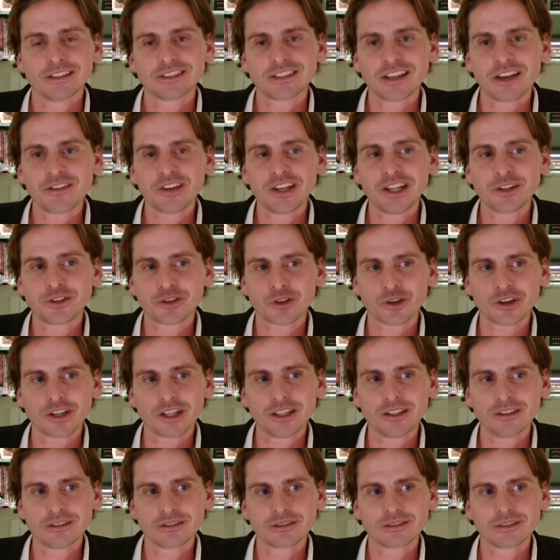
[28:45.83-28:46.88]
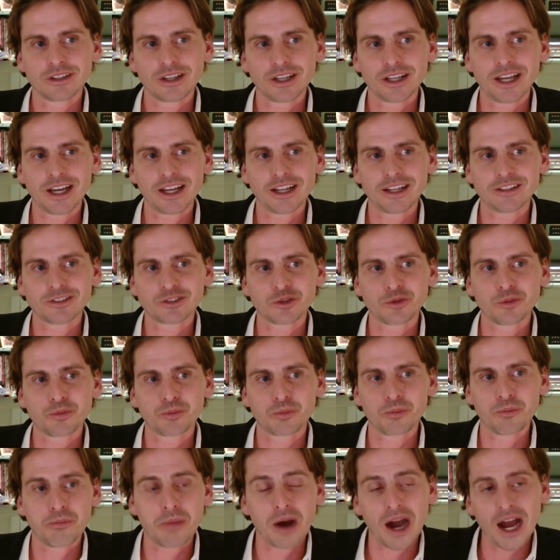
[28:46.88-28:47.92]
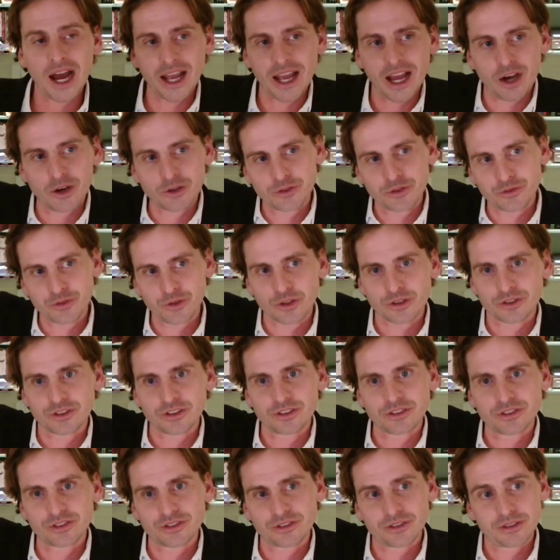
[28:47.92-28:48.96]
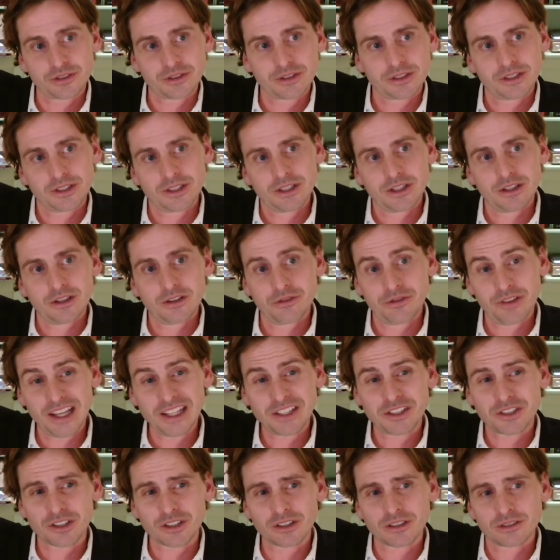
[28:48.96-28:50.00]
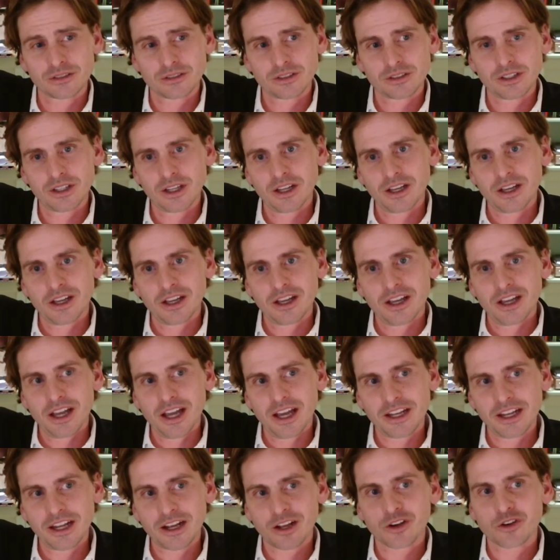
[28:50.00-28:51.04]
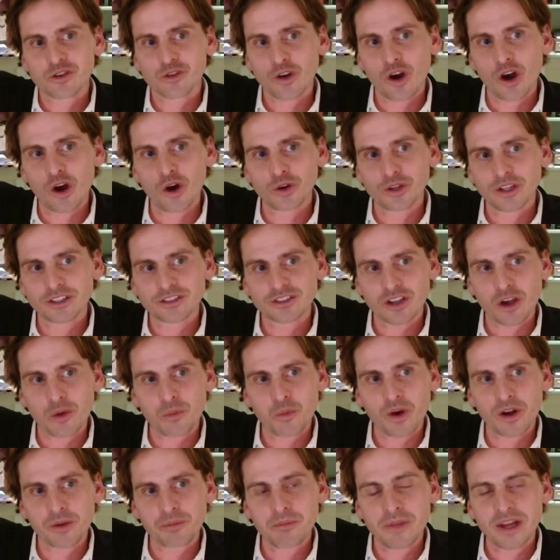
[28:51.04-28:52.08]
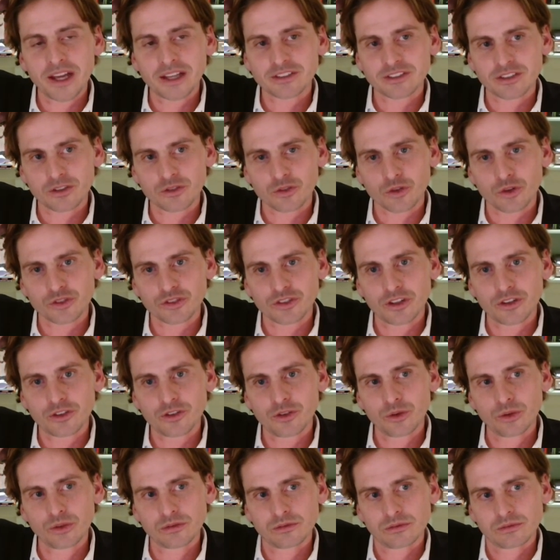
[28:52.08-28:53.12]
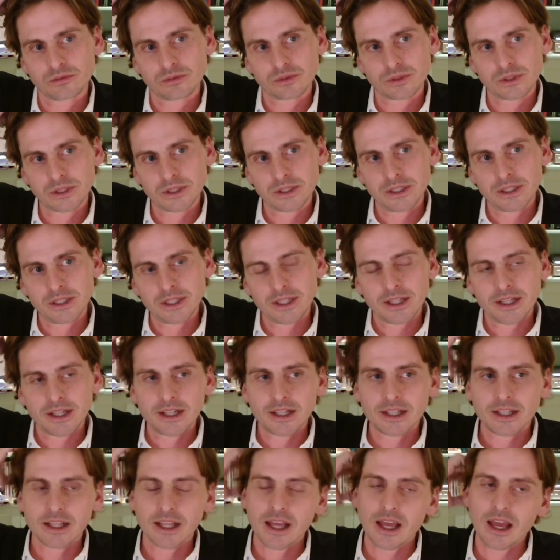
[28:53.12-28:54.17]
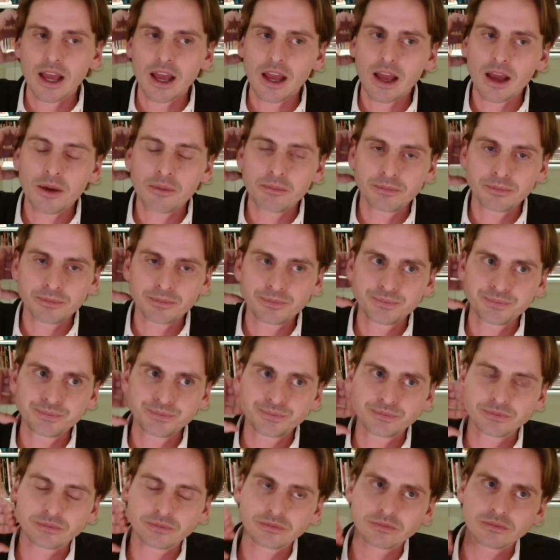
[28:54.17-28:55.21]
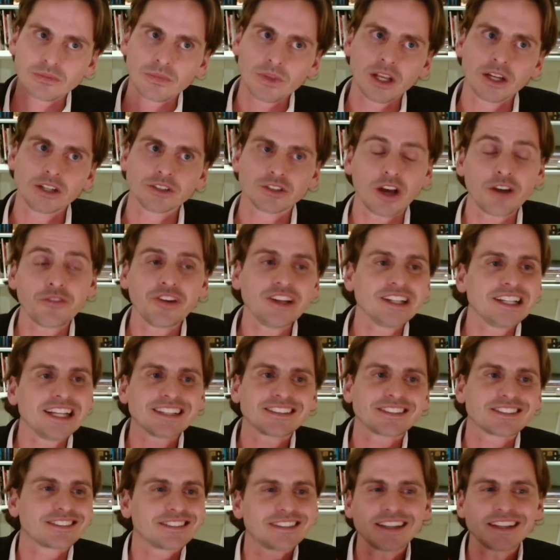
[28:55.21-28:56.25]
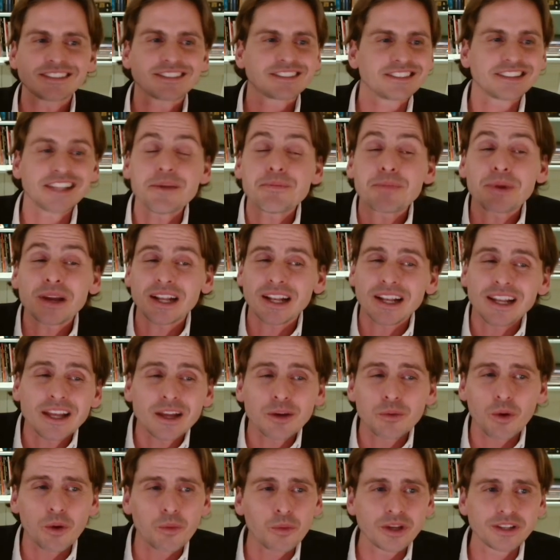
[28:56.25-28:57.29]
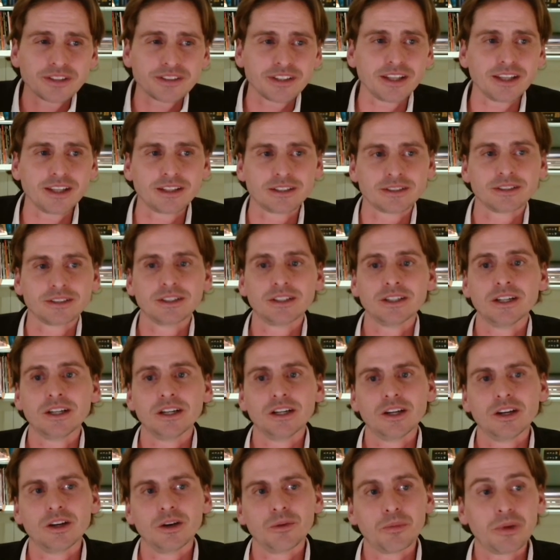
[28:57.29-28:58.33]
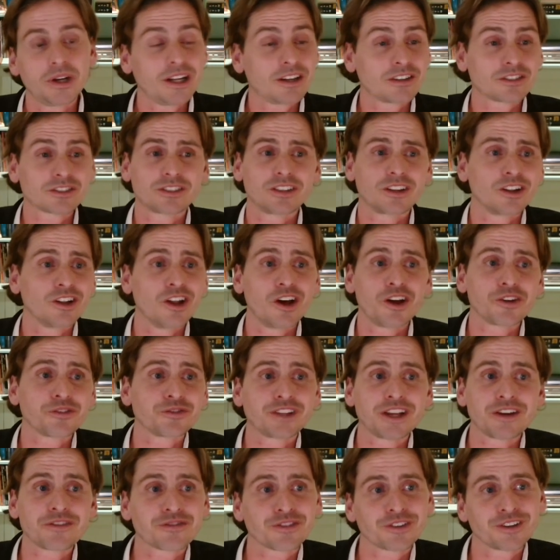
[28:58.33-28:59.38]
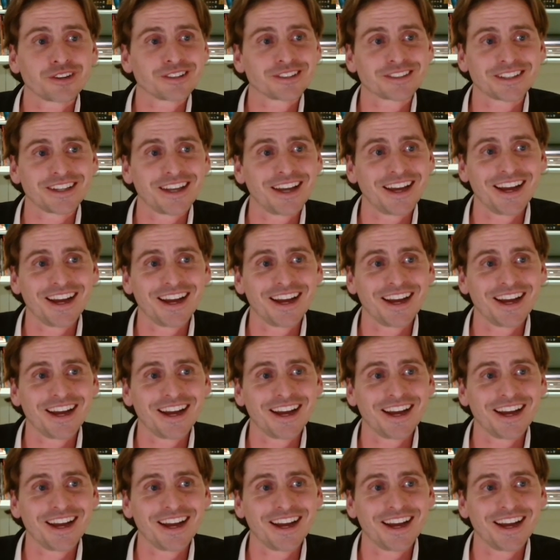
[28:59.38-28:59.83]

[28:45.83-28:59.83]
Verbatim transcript: 70 30, again, into buyout versus venture. And then growth is somewhat mixed across the two. Um, so I think that's that's typically what we see, but there's a lot of different